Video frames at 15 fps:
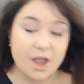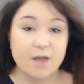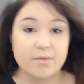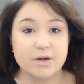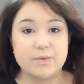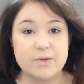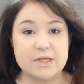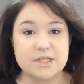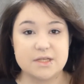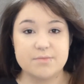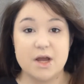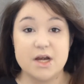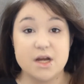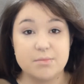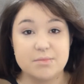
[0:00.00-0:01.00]
I'm going to be using
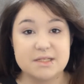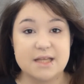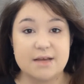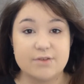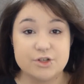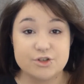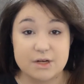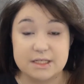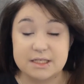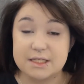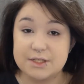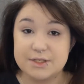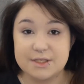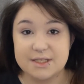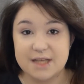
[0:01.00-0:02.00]
my No. 7
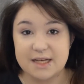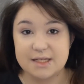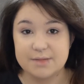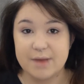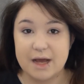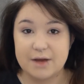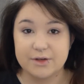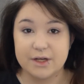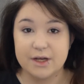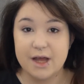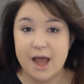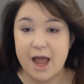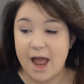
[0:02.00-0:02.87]
translucent setting powder